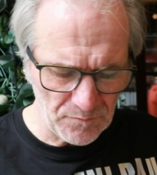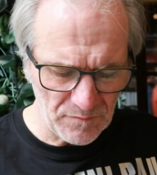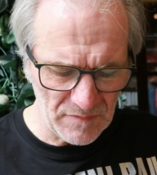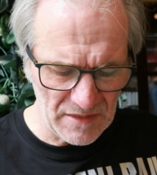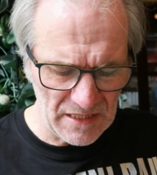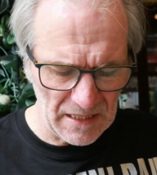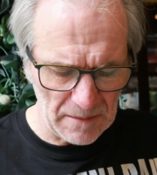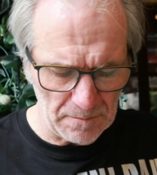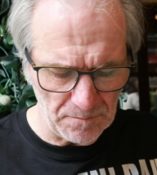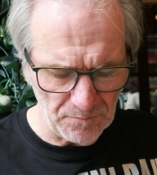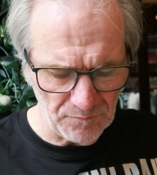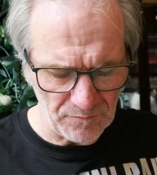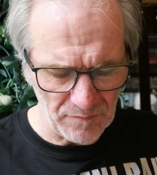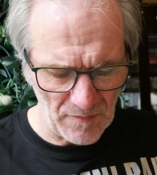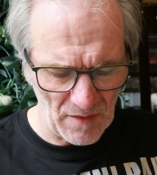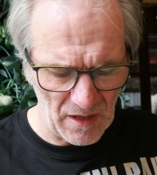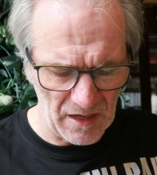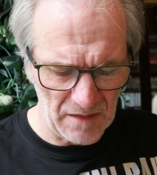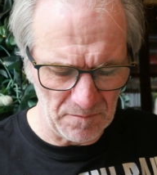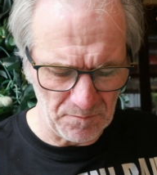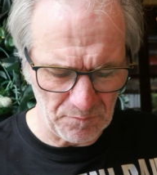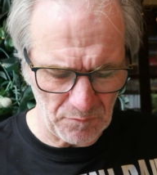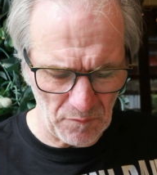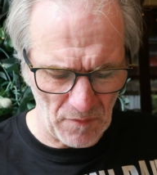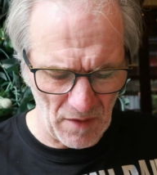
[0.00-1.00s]
Yeah,
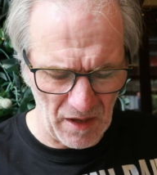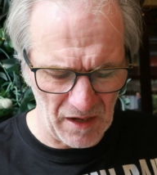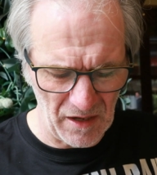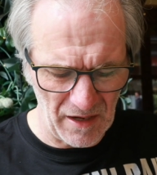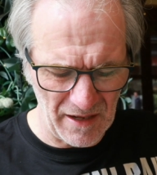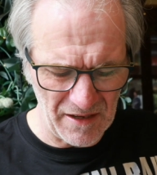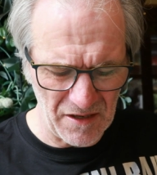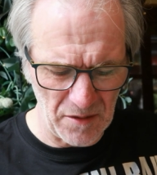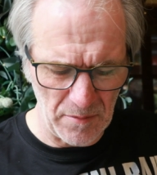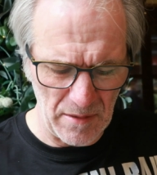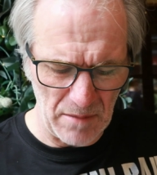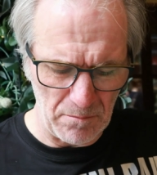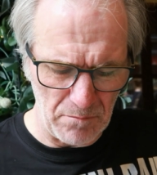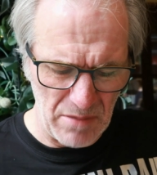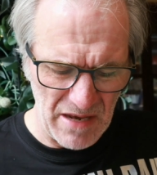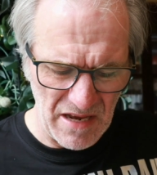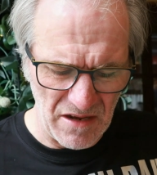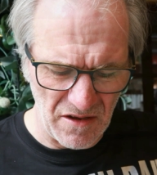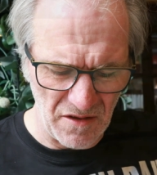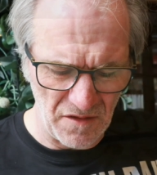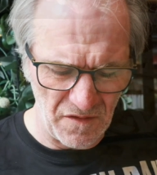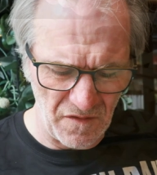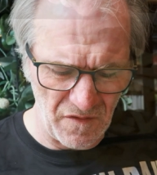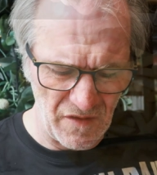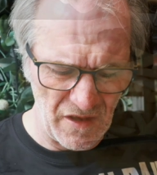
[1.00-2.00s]
I like it a bit
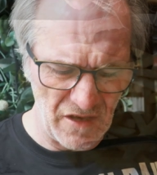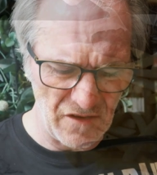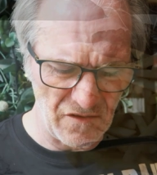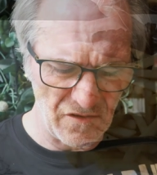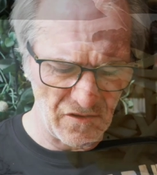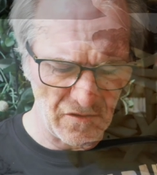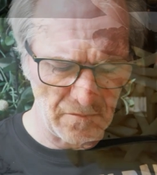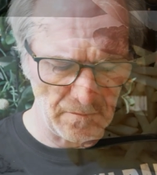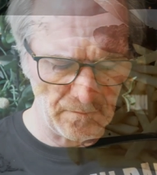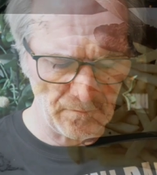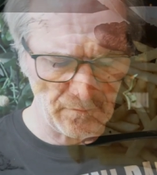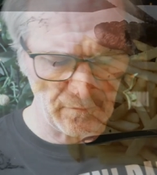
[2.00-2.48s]
pinker than this.